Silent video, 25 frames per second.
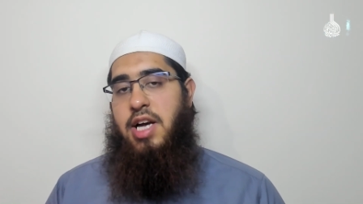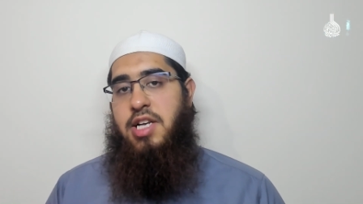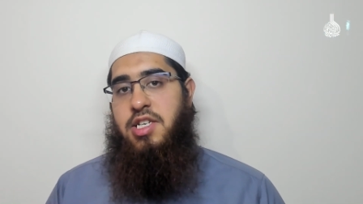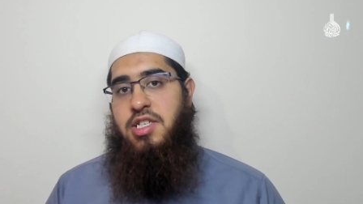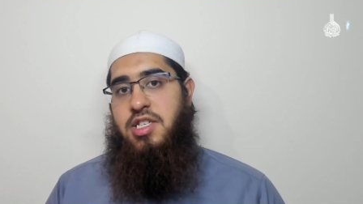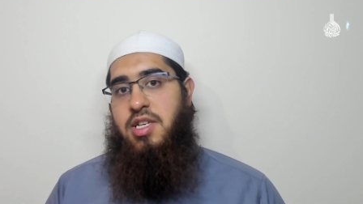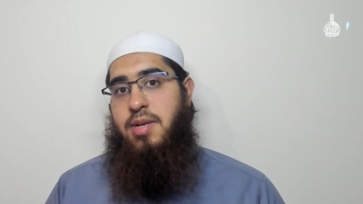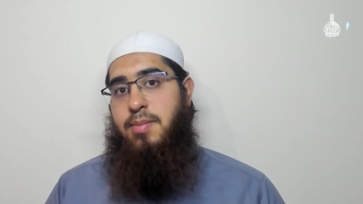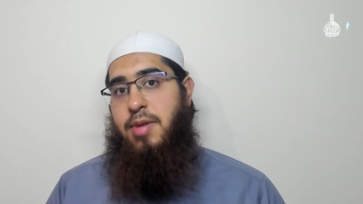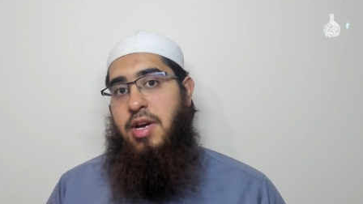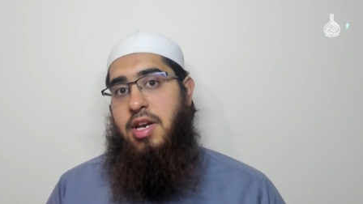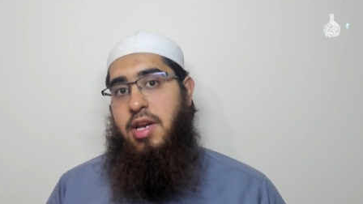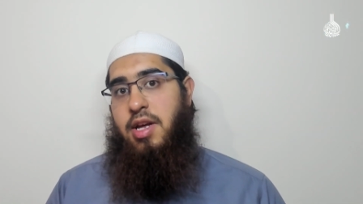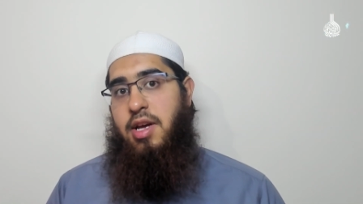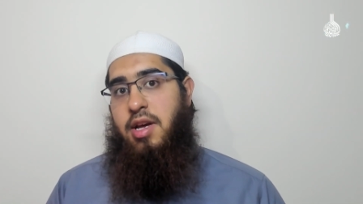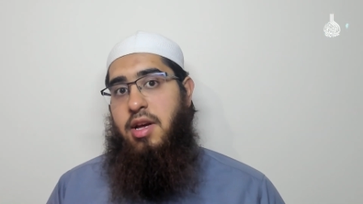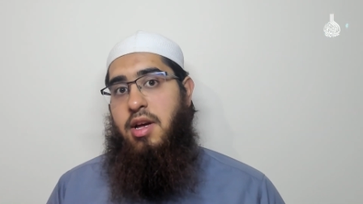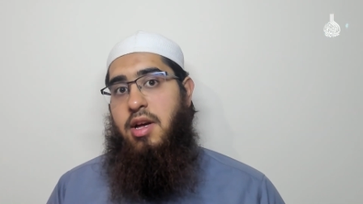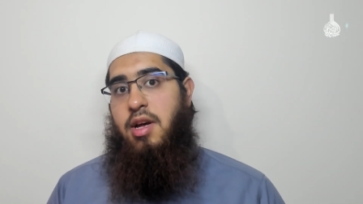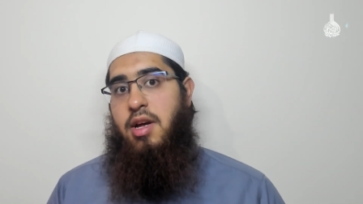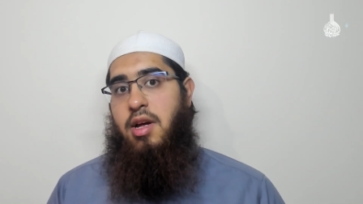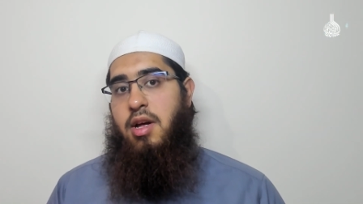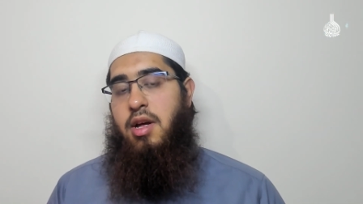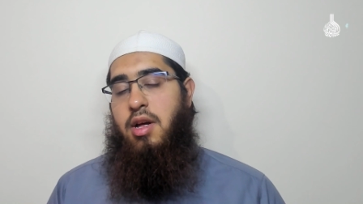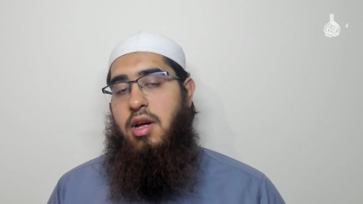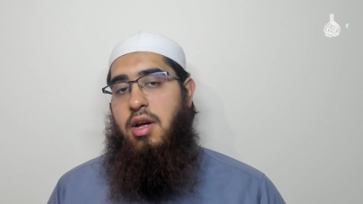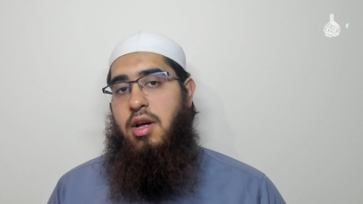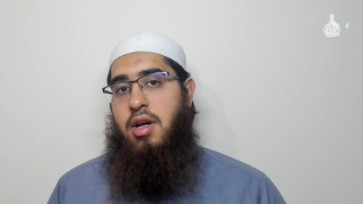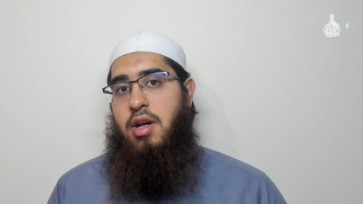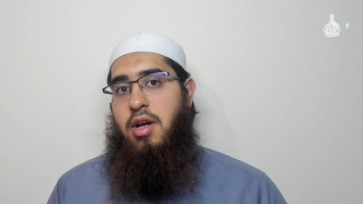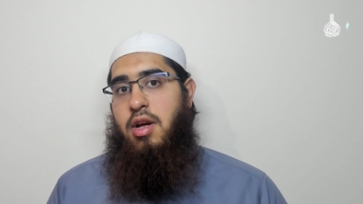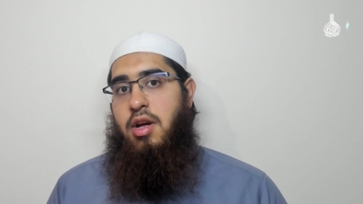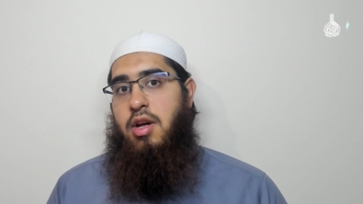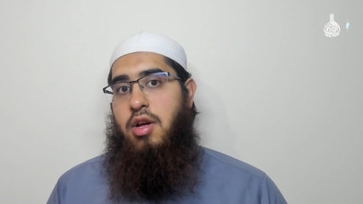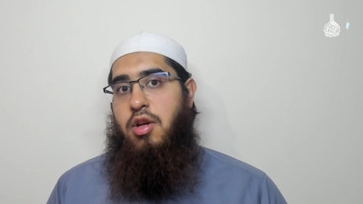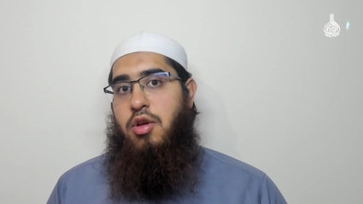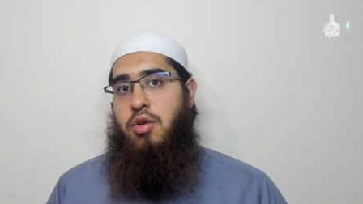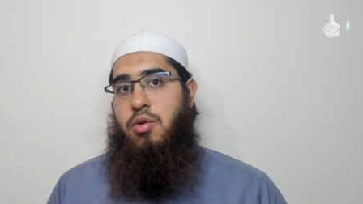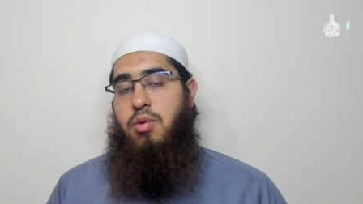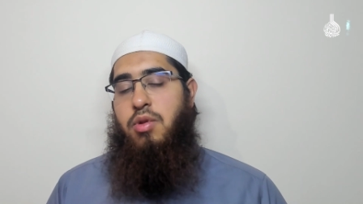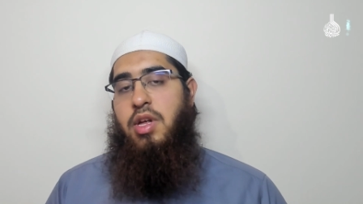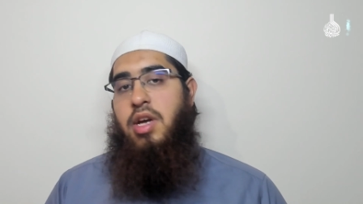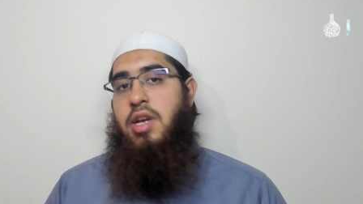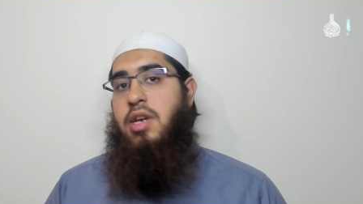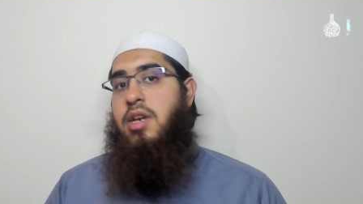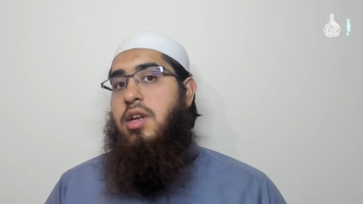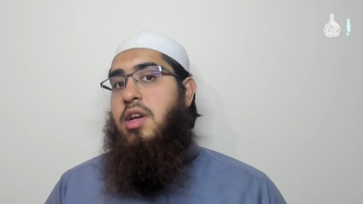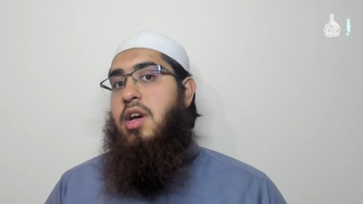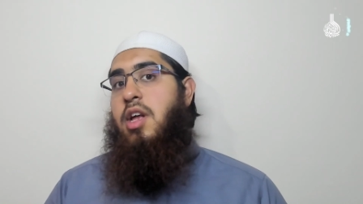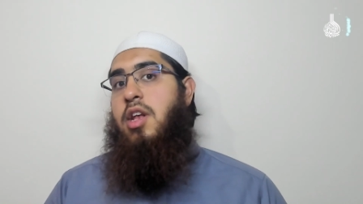as the meaning, you
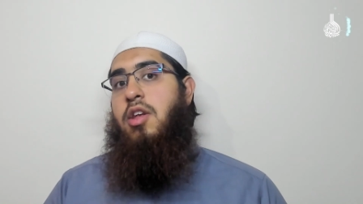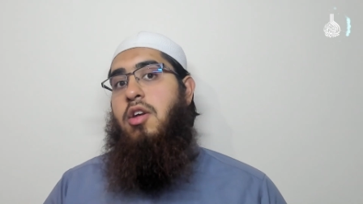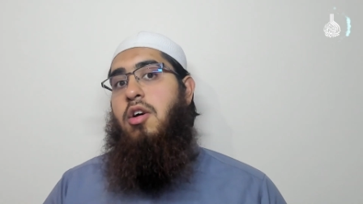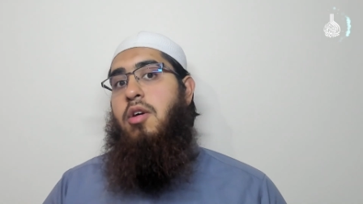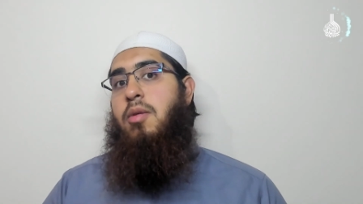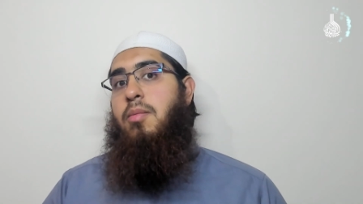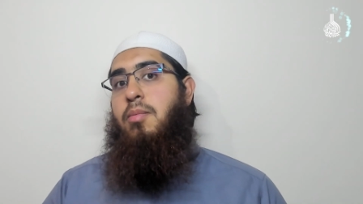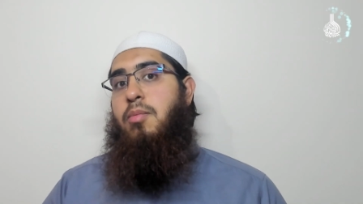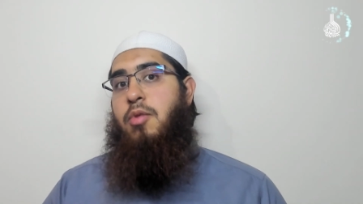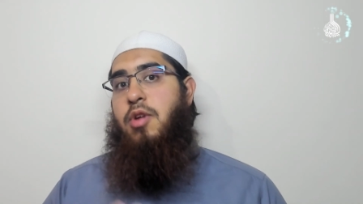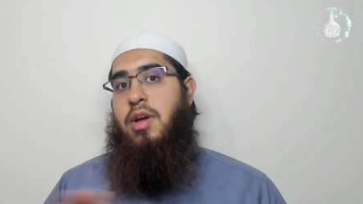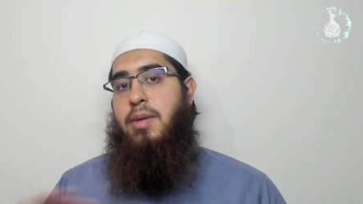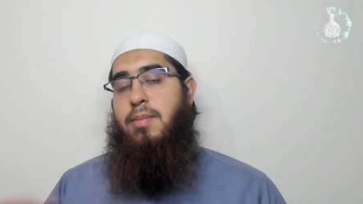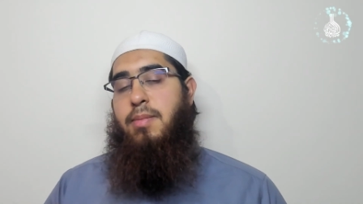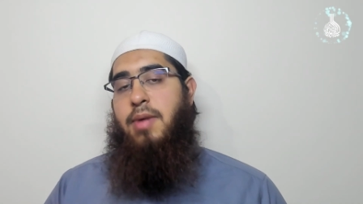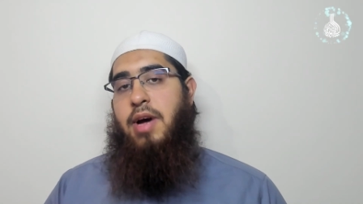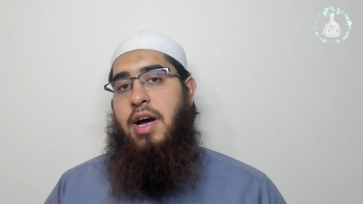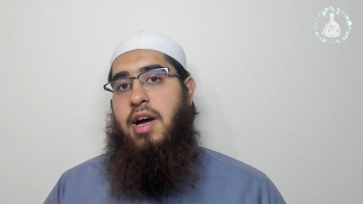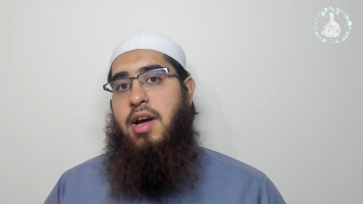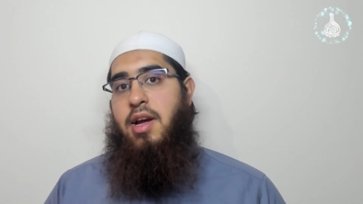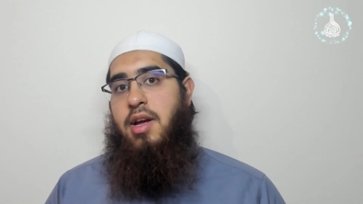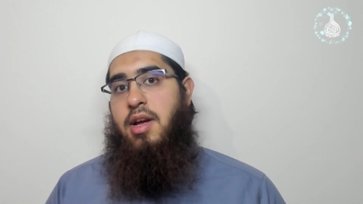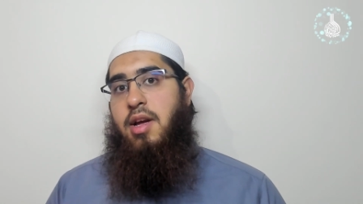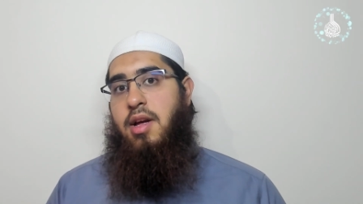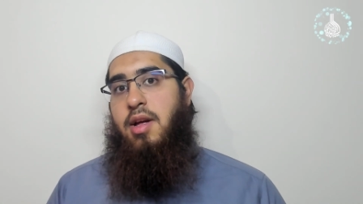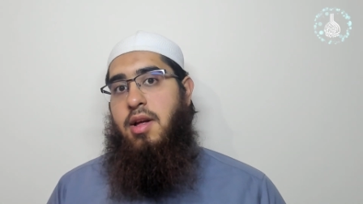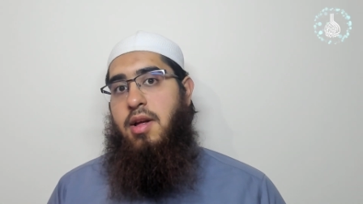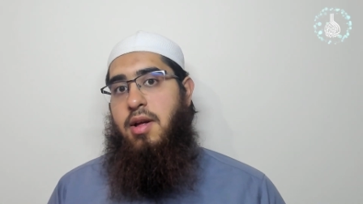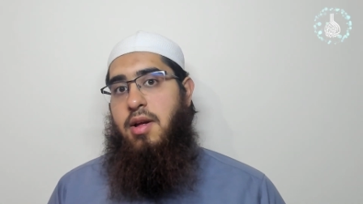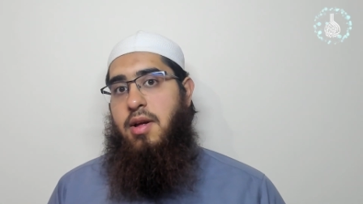then cannot bring back